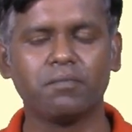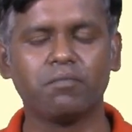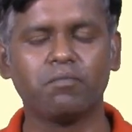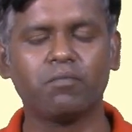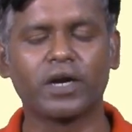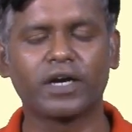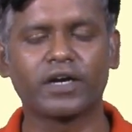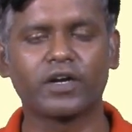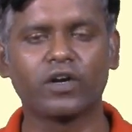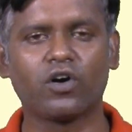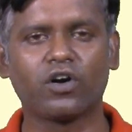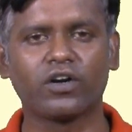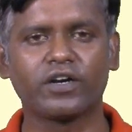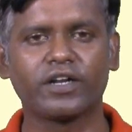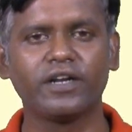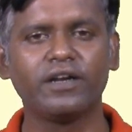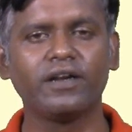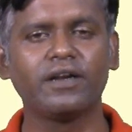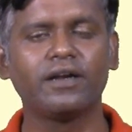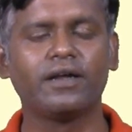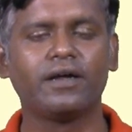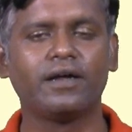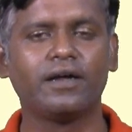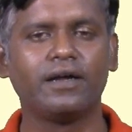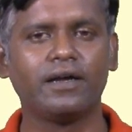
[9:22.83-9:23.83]
but not in
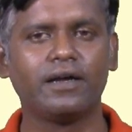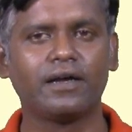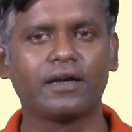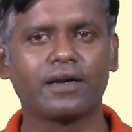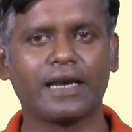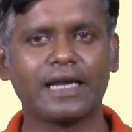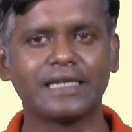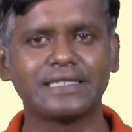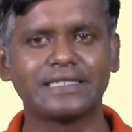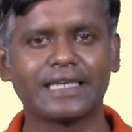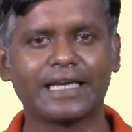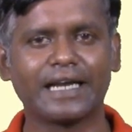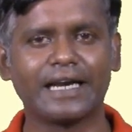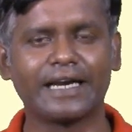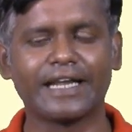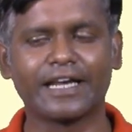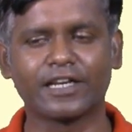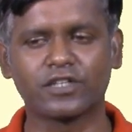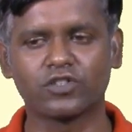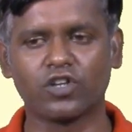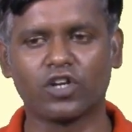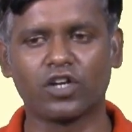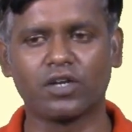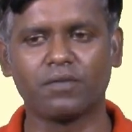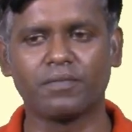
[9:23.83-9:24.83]
classical
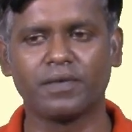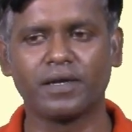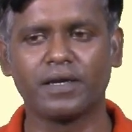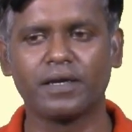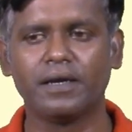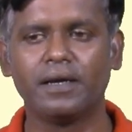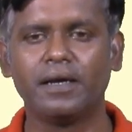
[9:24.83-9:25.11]
taxonomy.